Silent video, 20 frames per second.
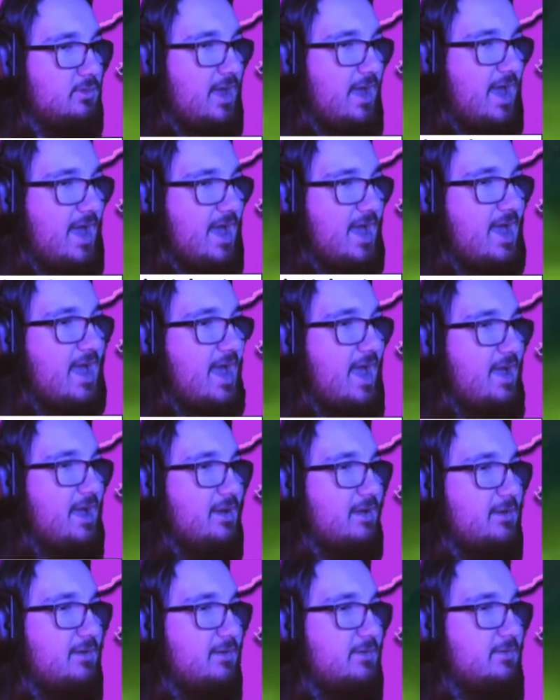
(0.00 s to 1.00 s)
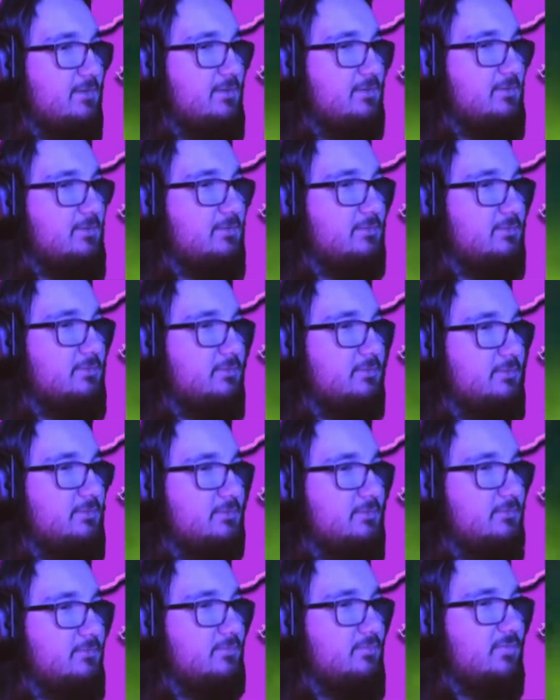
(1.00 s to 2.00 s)
Aha!
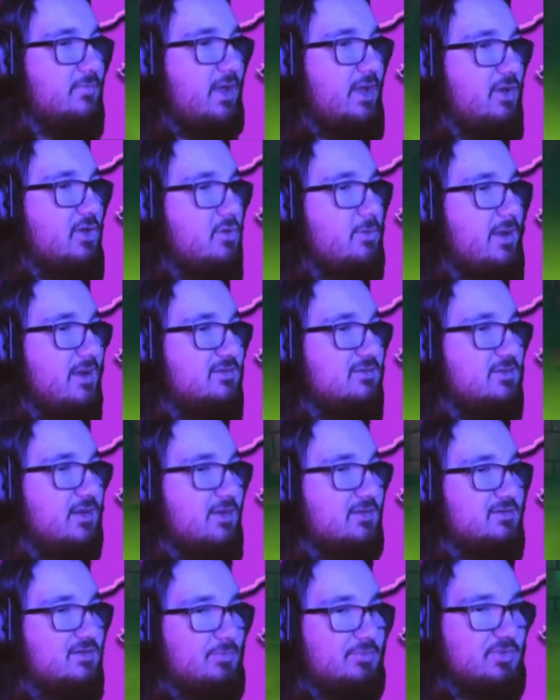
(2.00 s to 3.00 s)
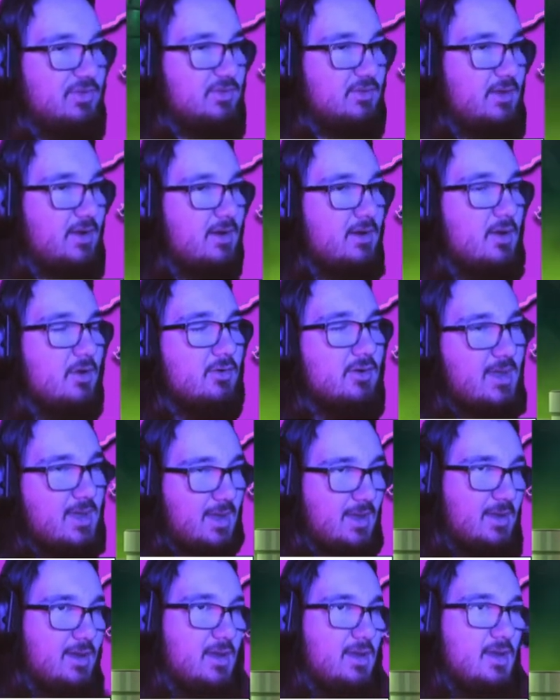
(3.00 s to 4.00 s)
I knew I saw something there.
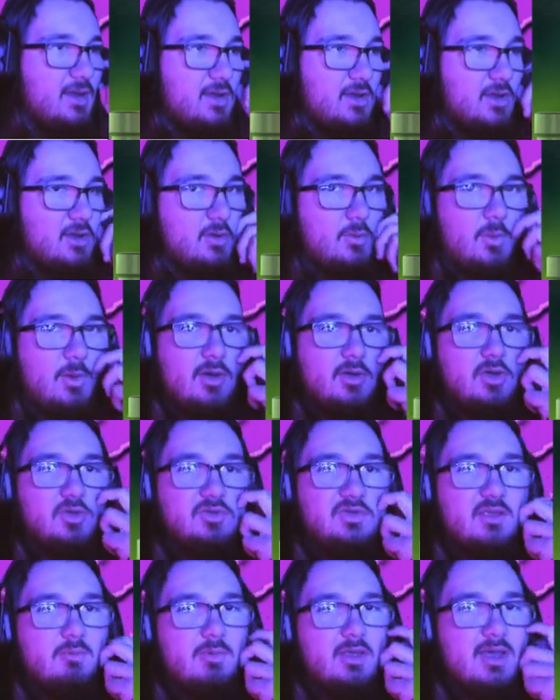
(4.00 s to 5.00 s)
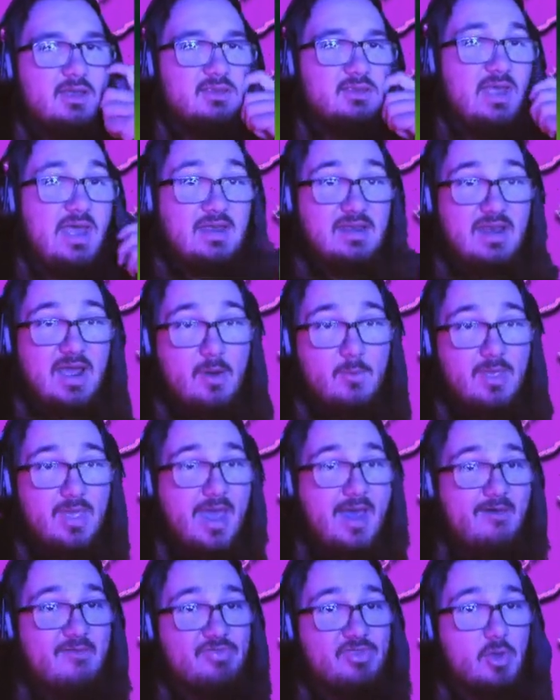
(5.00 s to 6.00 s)
Okay. Well, good thing we got that. Now we
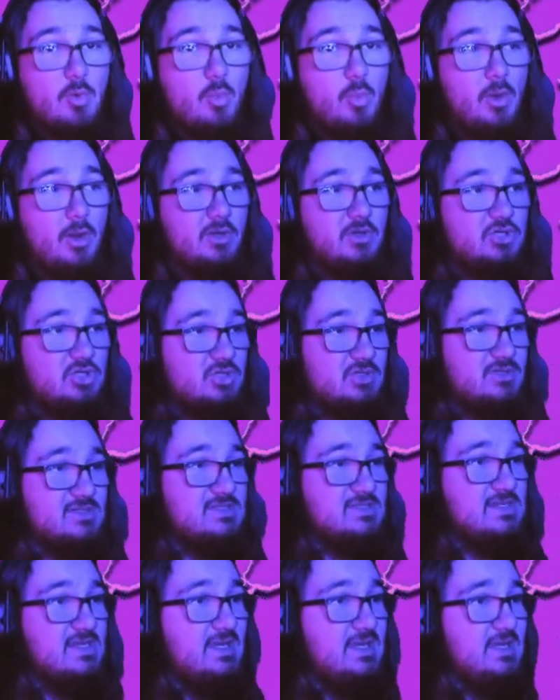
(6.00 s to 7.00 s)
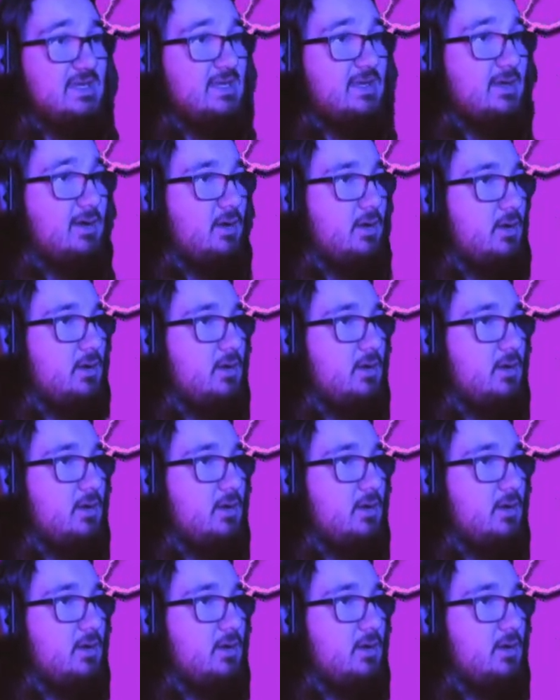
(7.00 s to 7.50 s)
have the Wonder Seed.